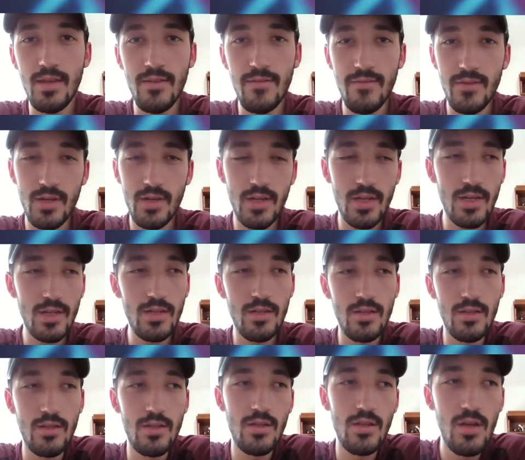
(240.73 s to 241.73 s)

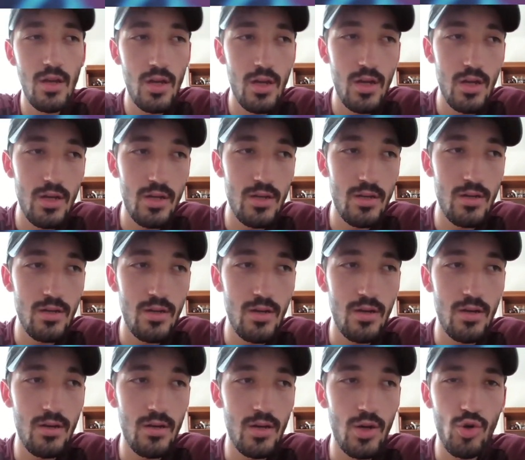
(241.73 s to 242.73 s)
fucking
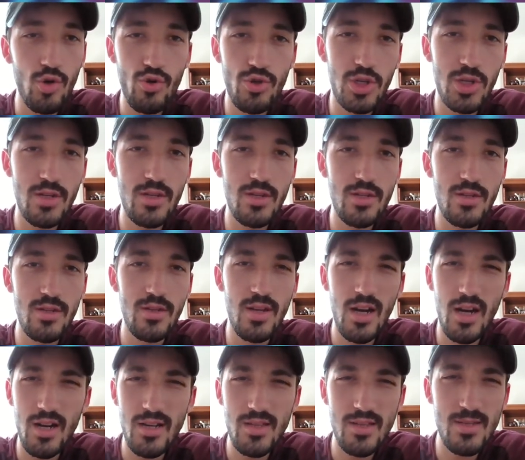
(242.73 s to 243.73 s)
ocean
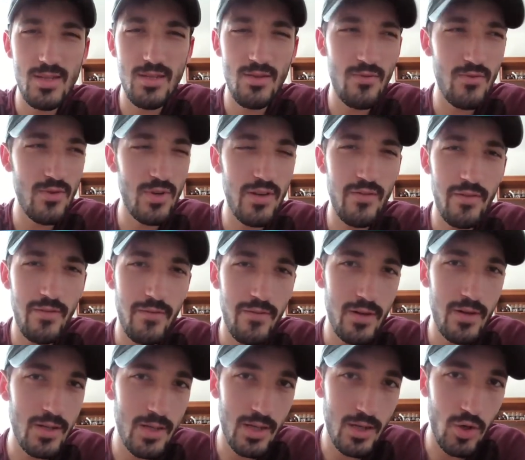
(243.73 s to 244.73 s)
knots or whatever the
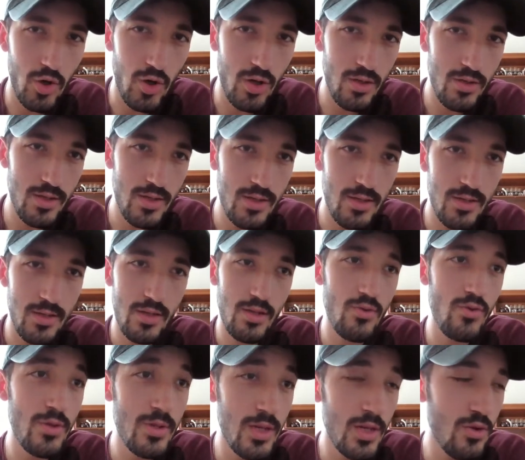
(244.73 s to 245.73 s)
fuck they're called, they
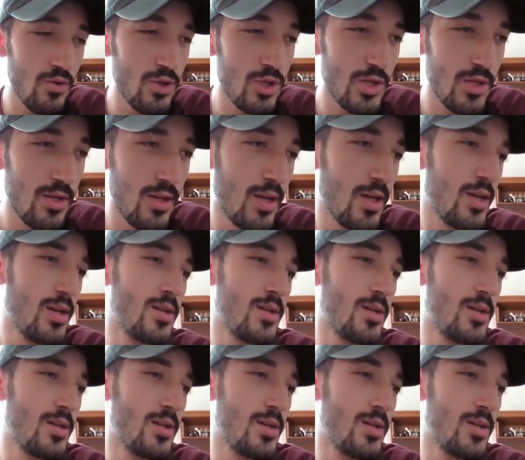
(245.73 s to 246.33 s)
go in the ocean.